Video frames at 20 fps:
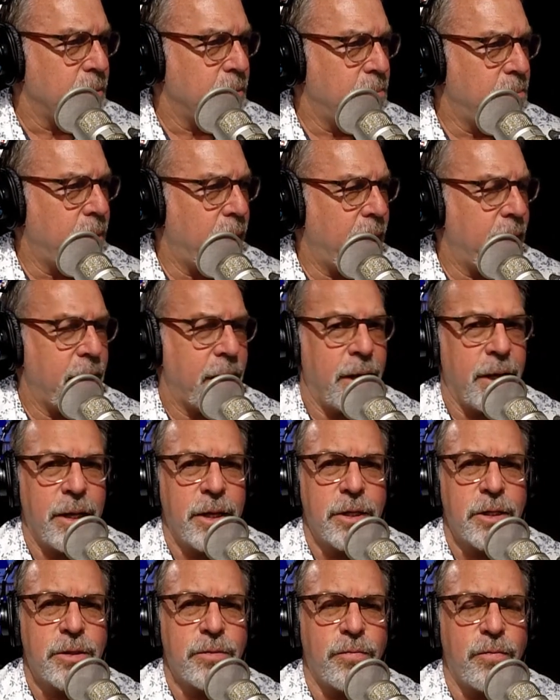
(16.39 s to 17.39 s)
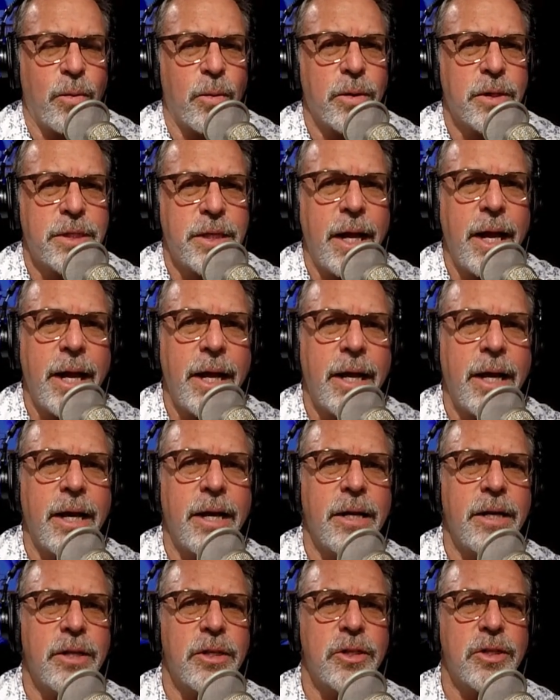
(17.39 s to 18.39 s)
but his forte
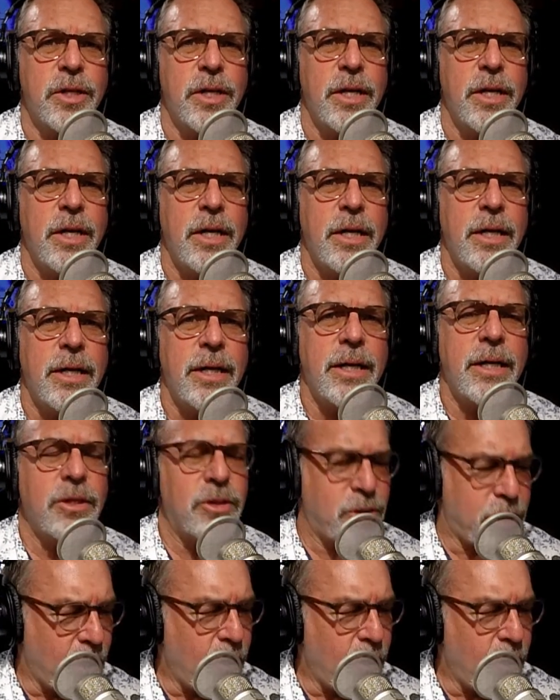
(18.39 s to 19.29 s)
is is